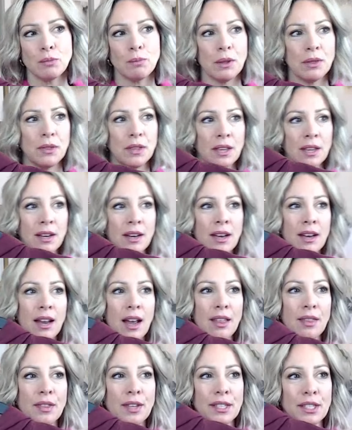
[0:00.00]
but then
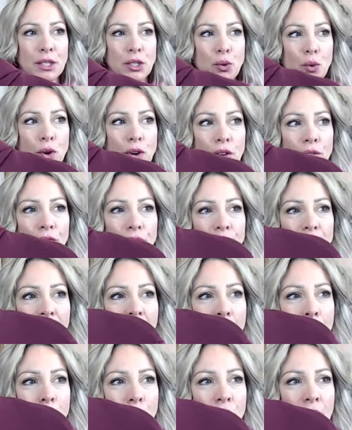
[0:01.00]
this sort of
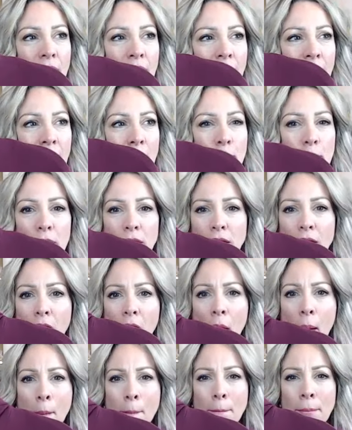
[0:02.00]
Cabernet
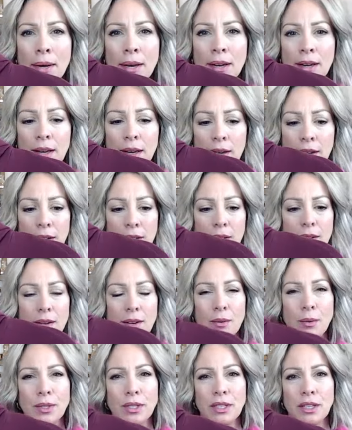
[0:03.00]
plum,
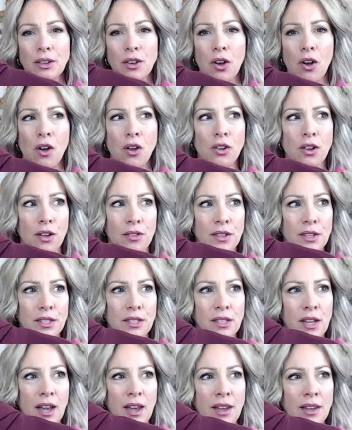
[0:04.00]
what's it called on the
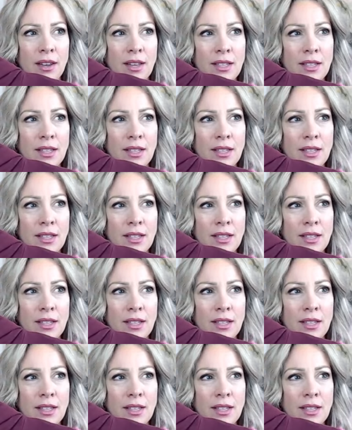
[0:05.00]
site?